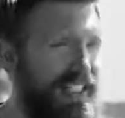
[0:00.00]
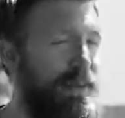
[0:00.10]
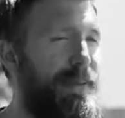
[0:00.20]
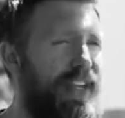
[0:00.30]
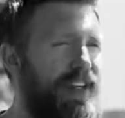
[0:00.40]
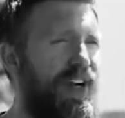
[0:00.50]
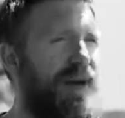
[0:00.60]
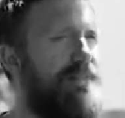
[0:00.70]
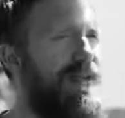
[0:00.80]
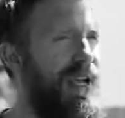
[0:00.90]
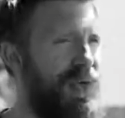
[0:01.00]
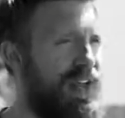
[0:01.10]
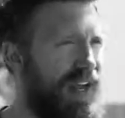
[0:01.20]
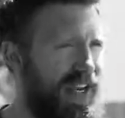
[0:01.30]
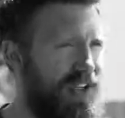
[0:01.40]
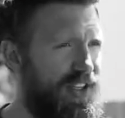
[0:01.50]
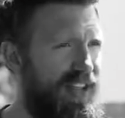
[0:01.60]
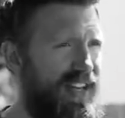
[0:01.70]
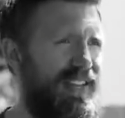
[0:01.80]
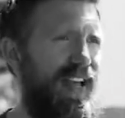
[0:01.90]
Typically, you're going to meet with your
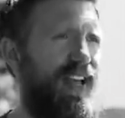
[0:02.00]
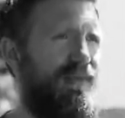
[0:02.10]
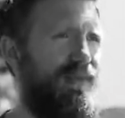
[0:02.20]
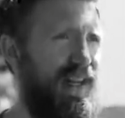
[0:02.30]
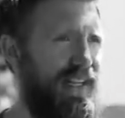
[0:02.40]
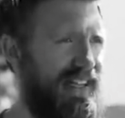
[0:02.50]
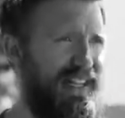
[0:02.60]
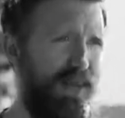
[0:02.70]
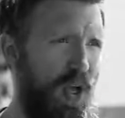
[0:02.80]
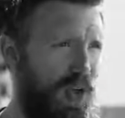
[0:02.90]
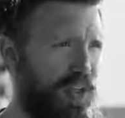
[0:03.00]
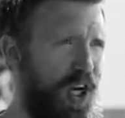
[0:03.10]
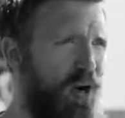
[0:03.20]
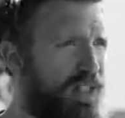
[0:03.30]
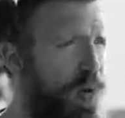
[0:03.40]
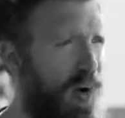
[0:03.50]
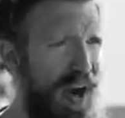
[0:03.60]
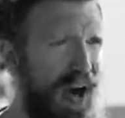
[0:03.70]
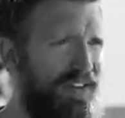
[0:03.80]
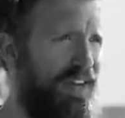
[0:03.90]
agent, tell them, like, let them know the terms you want
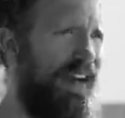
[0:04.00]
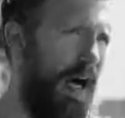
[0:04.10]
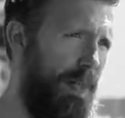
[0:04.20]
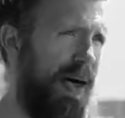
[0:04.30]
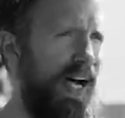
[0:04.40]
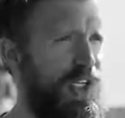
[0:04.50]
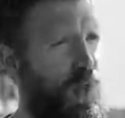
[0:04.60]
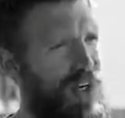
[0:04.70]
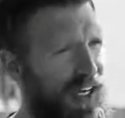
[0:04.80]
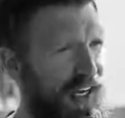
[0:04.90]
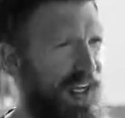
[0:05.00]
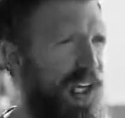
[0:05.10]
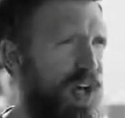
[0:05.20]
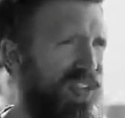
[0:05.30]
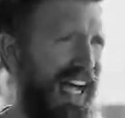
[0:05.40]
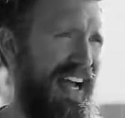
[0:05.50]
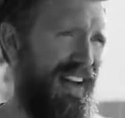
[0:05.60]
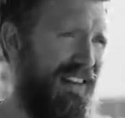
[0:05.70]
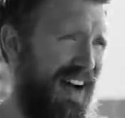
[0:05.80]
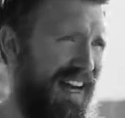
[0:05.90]
to offer, how much, when are you going to close, how you're
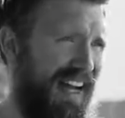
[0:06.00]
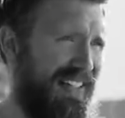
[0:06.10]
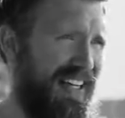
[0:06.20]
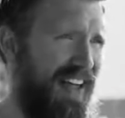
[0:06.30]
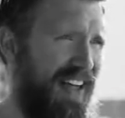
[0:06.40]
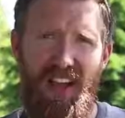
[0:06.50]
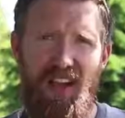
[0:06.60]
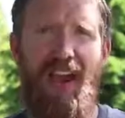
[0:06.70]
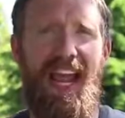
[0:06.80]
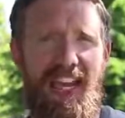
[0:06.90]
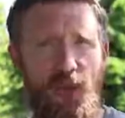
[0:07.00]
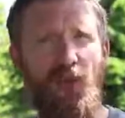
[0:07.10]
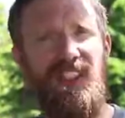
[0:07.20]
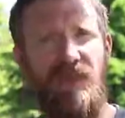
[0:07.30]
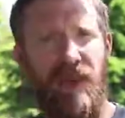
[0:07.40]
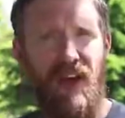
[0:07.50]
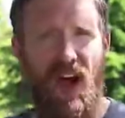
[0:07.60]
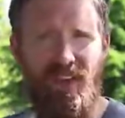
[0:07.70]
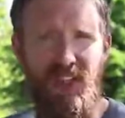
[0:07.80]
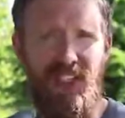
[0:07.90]
going to finance it. Your agent will submit an
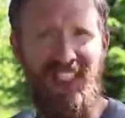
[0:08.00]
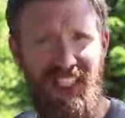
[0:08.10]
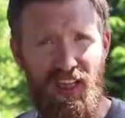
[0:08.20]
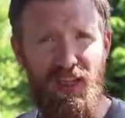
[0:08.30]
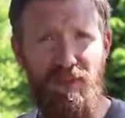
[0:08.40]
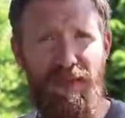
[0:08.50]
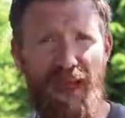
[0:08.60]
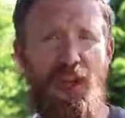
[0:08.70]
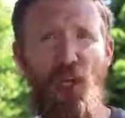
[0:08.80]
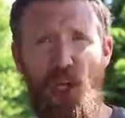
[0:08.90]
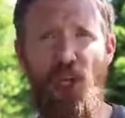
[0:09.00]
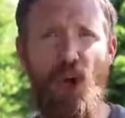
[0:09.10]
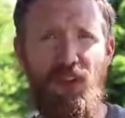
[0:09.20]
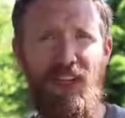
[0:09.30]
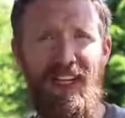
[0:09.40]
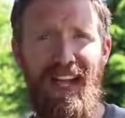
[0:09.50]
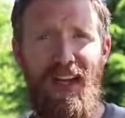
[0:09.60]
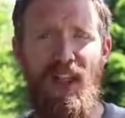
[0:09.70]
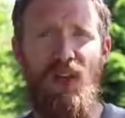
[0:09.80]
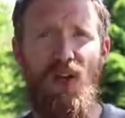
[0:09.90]
offer to the seller, and they'll look it over.
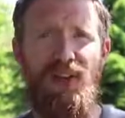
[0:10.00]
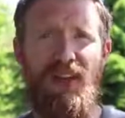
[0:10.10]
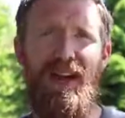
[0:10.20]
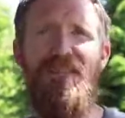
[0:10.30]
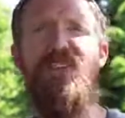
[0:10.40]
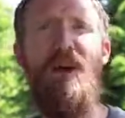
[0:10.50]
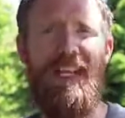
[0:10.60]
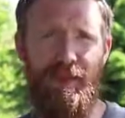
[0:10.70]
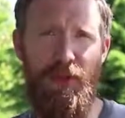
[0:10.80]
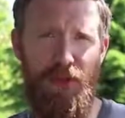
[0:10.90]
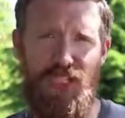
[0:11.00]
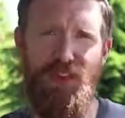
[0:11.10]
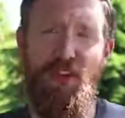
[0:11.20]
And then they got a few possibilities.